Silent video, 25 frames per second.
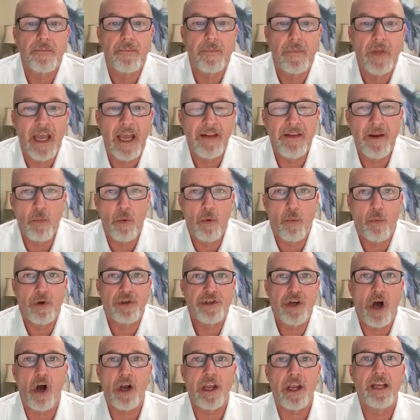You know, and then when we're
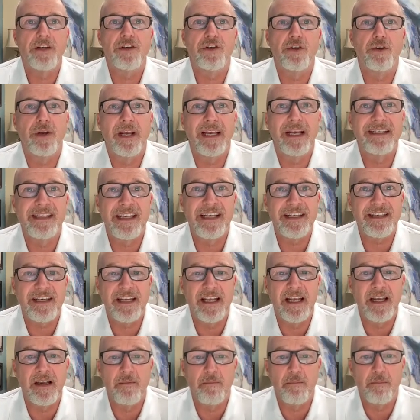I, talking to
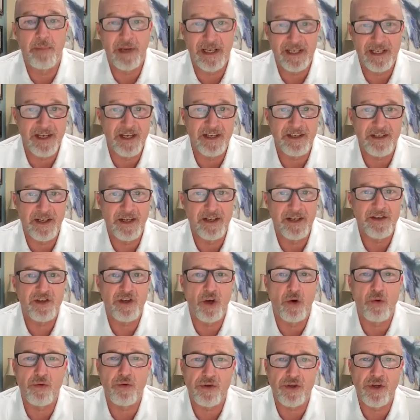existing businesses,
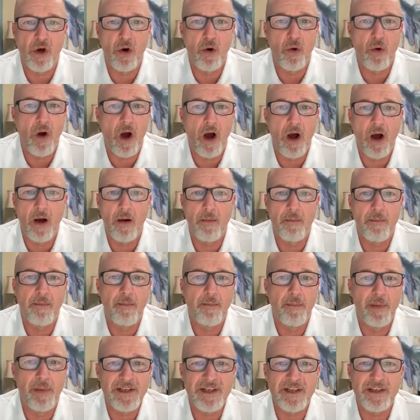so so uh,
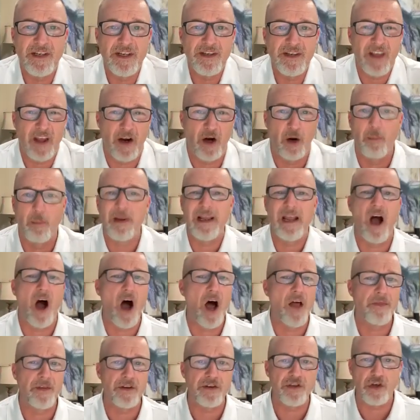businesses that are
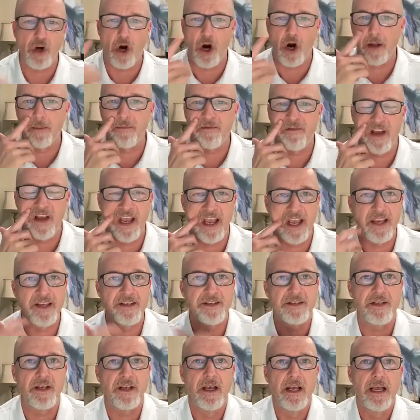beyond the startup
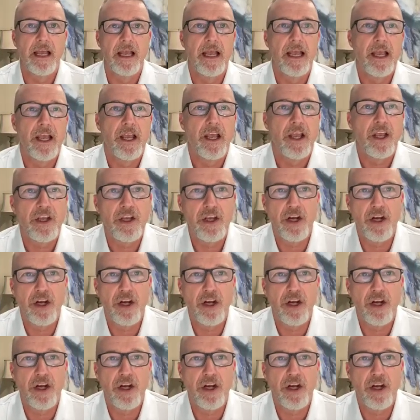phase, mm-hmm.